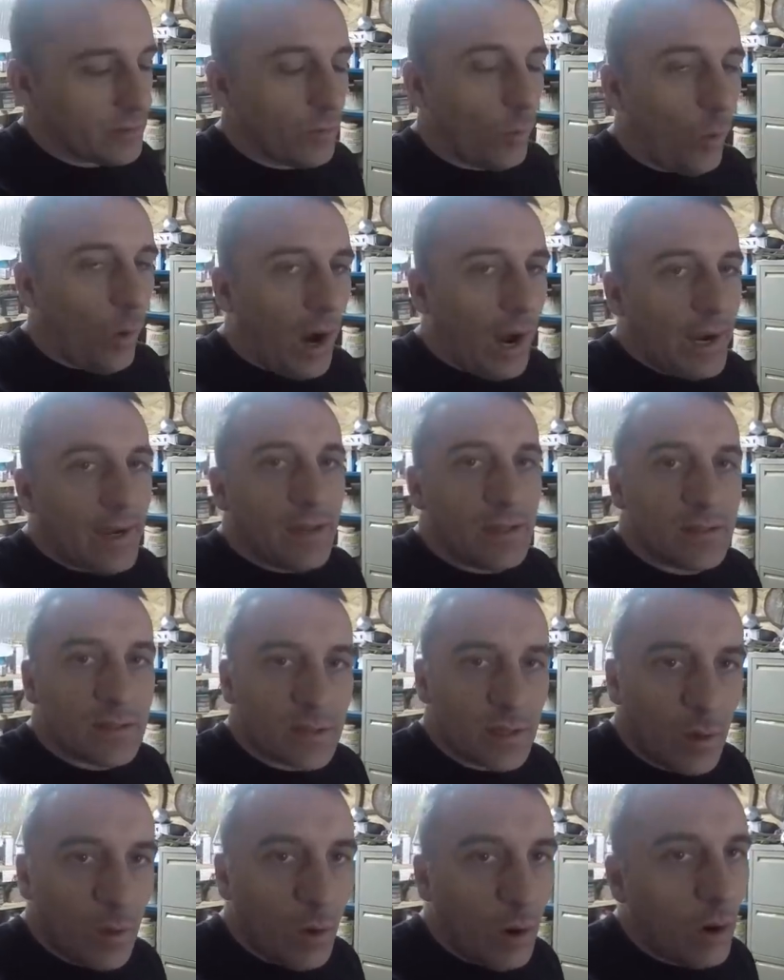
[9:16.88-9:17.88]
White is
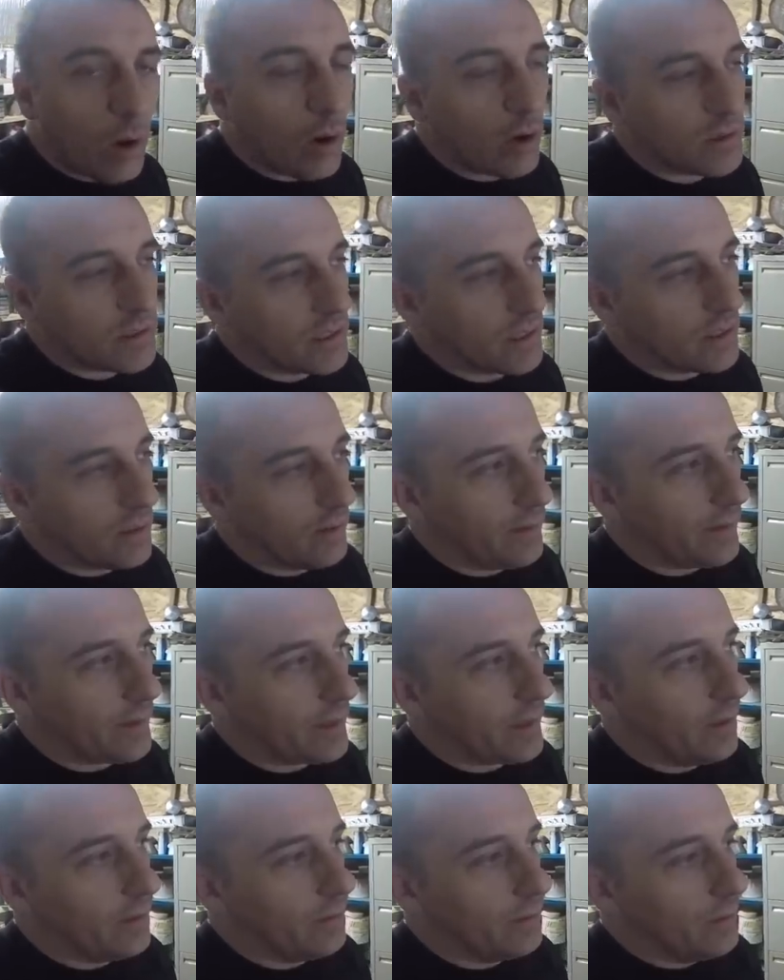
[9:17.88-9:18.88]
so hard to clear
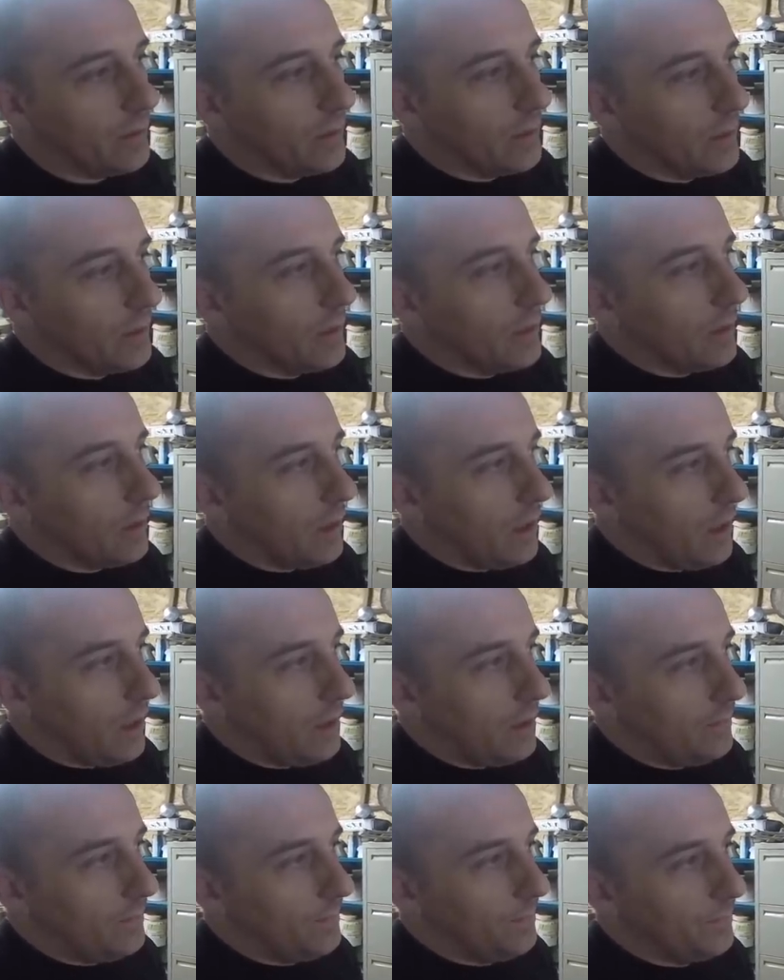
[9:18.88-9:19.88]
coat.
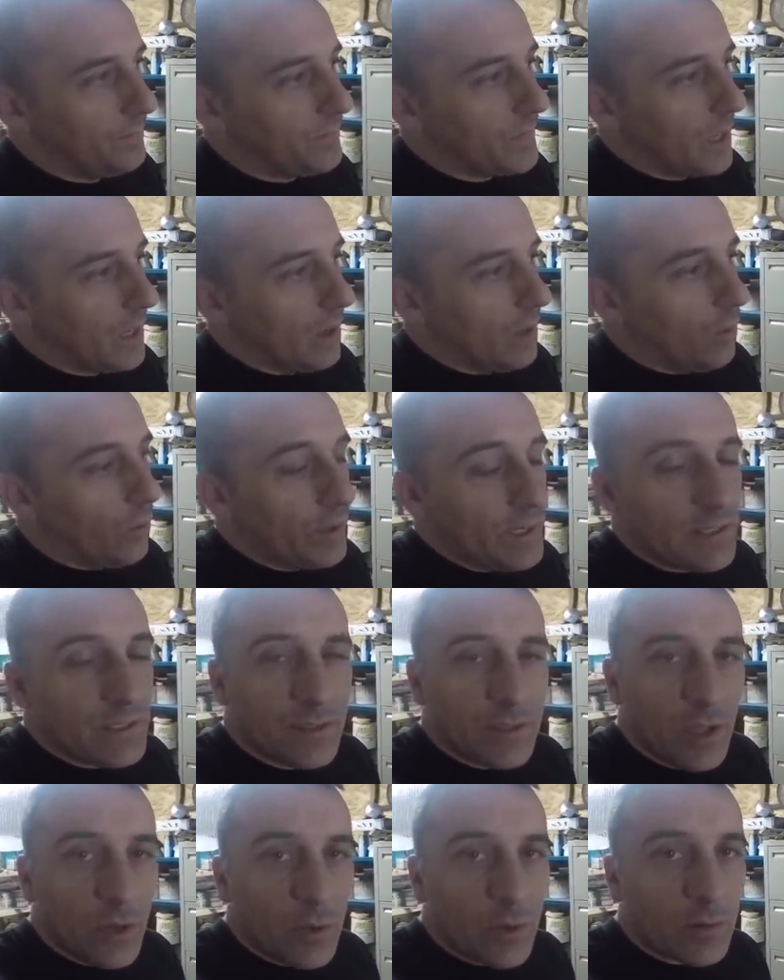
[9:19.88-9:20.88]
What he's
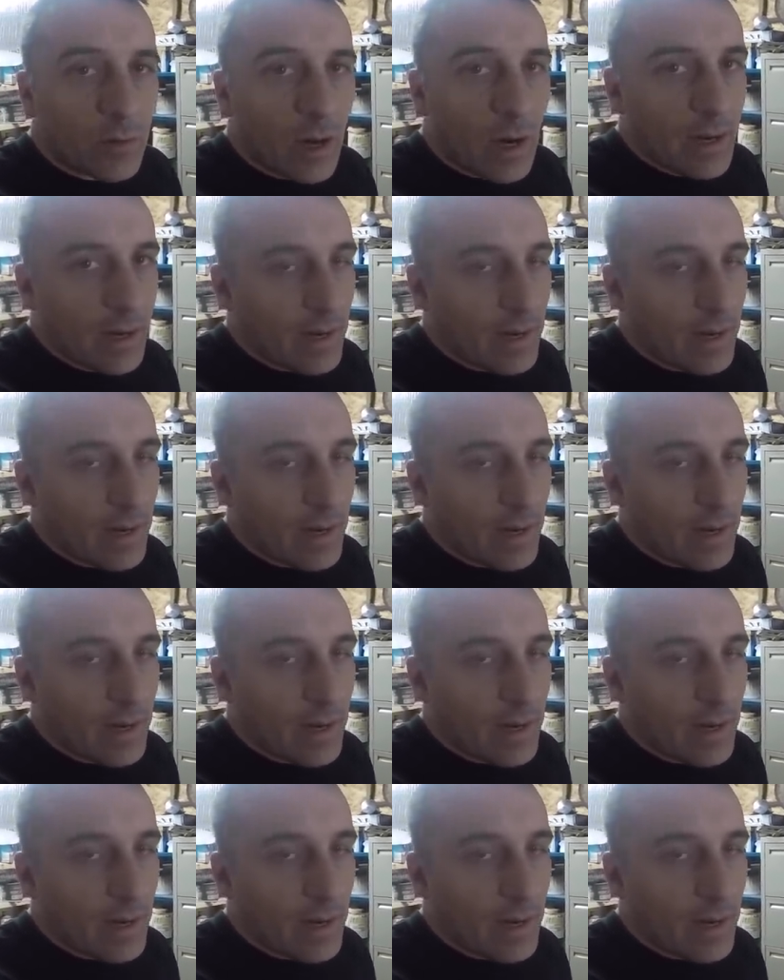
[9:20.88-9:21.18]
doing right